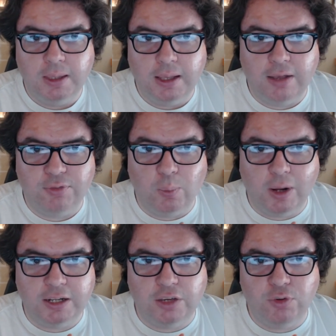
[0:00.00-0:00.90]
If they
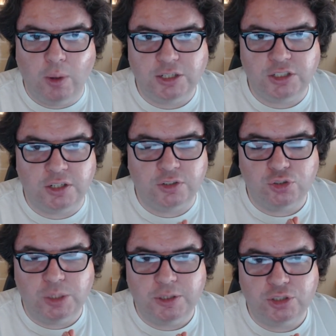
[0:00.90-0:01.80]
watch, if you watch another
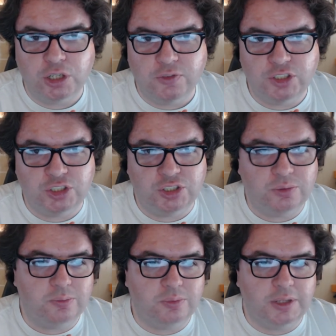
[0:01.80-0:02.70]
streaming service,
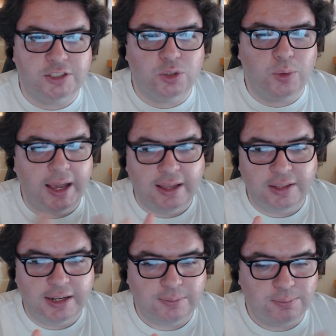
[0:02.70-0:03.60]
that's okay.
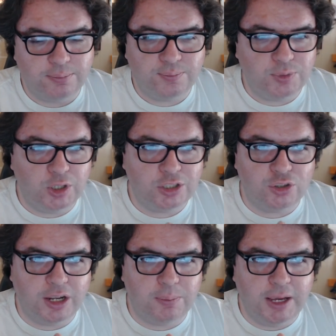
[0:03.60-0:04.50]
They get, they still
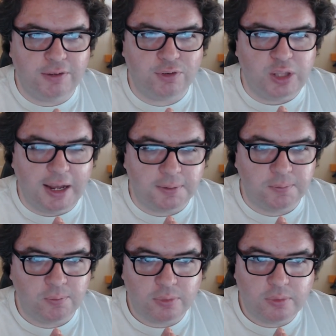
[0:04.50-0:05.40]
get paid for that
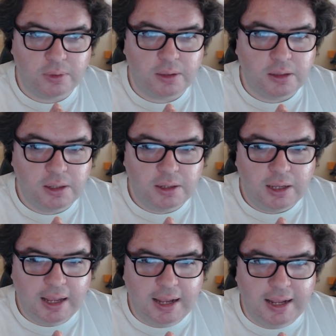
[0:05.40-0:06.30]

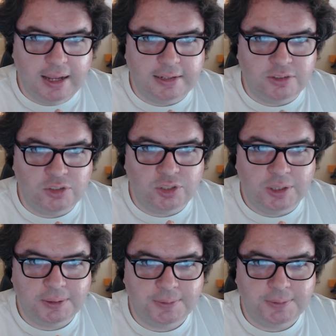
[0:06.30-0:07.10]
and